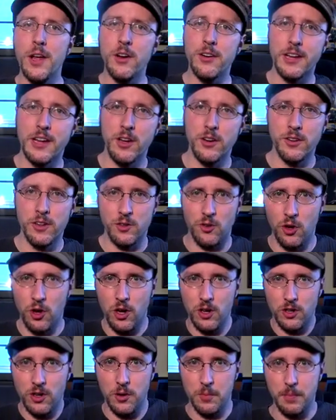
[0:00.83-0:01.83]
we're here to
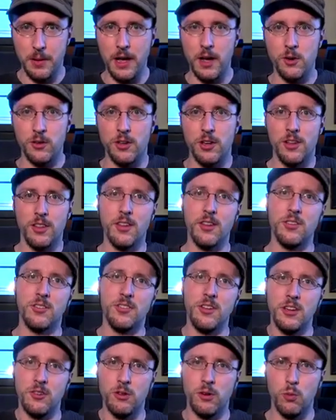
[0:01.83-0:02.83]
talk about The
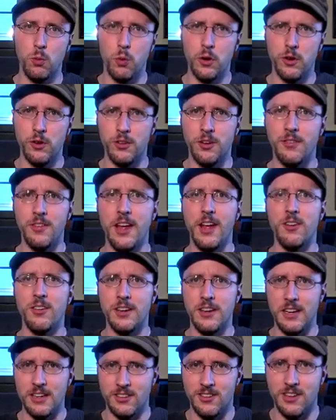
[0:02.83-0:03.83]
Secret World of
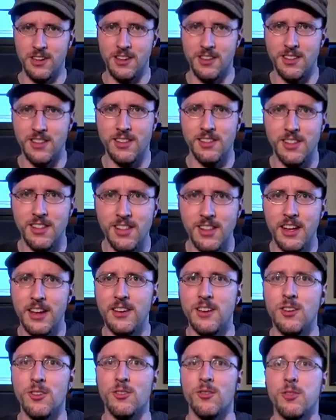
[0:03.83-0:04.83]
Arrietty, the
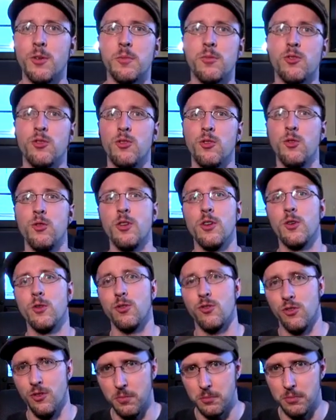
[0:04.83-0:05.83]
latest from
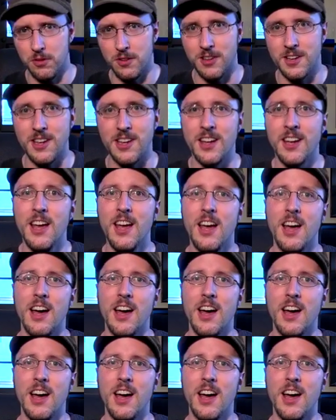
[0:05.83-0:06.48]
Studio Ghibli.